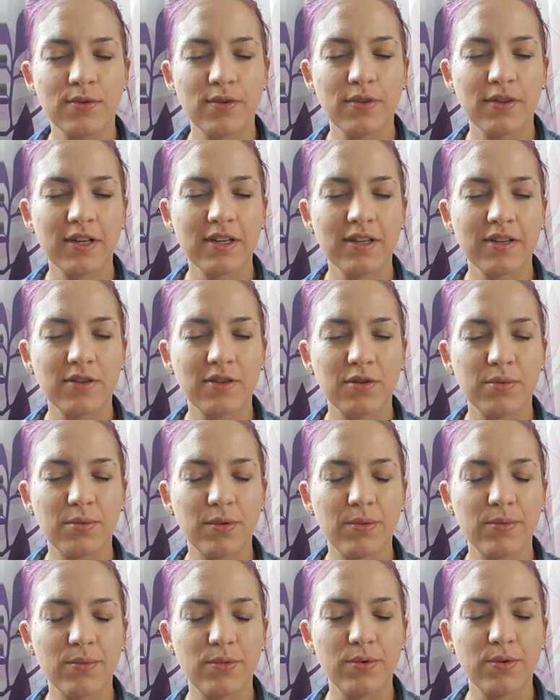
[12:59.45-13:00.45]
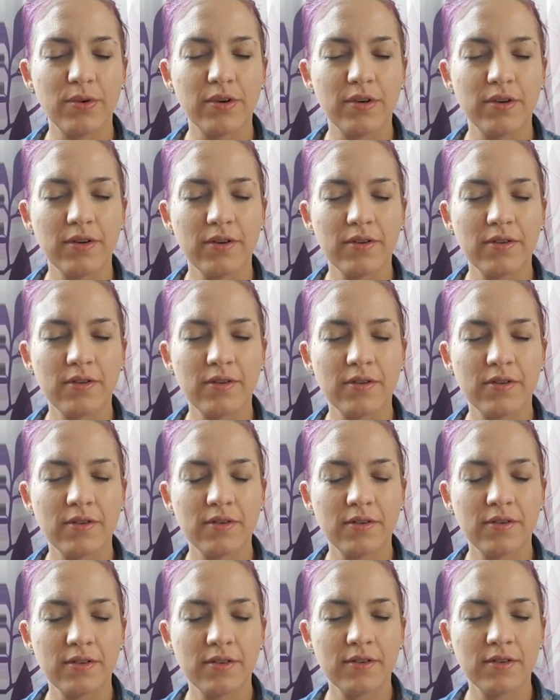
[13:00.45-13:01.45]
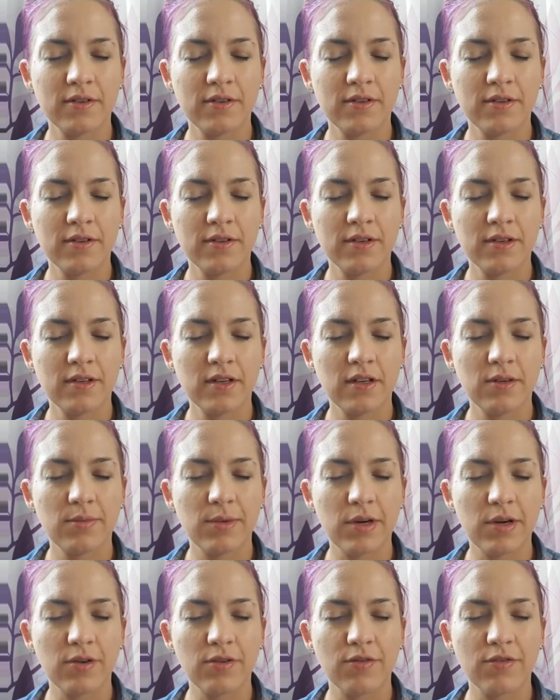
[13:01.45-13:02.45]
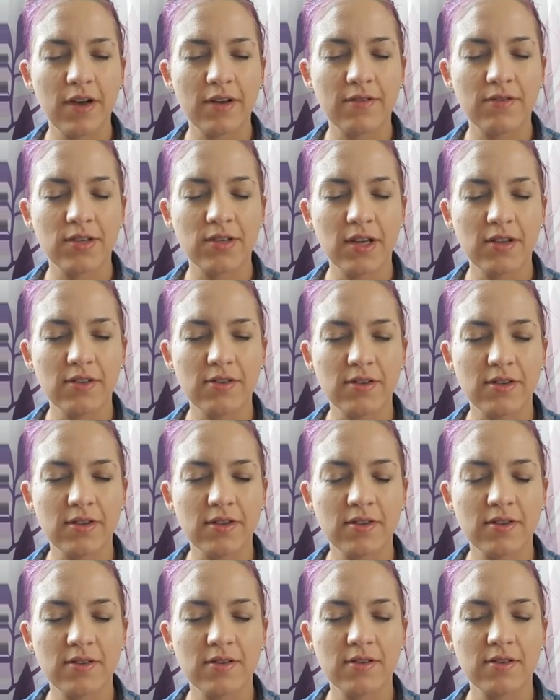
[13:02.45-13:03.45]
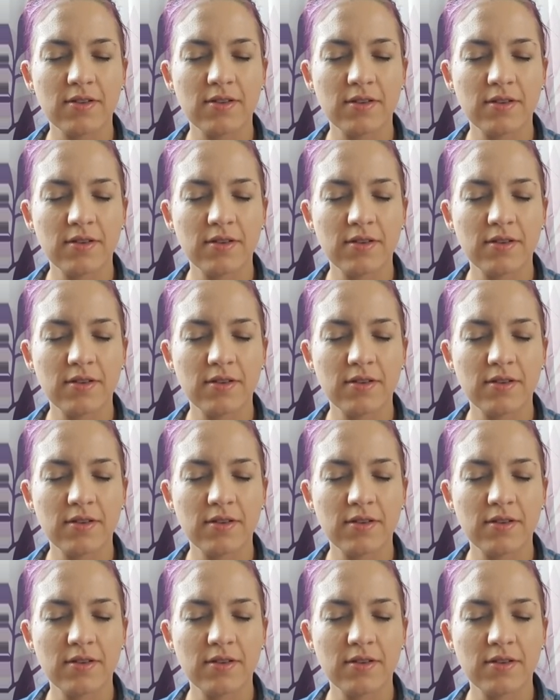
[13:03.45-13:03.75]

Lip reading: think a little bit more about your five senses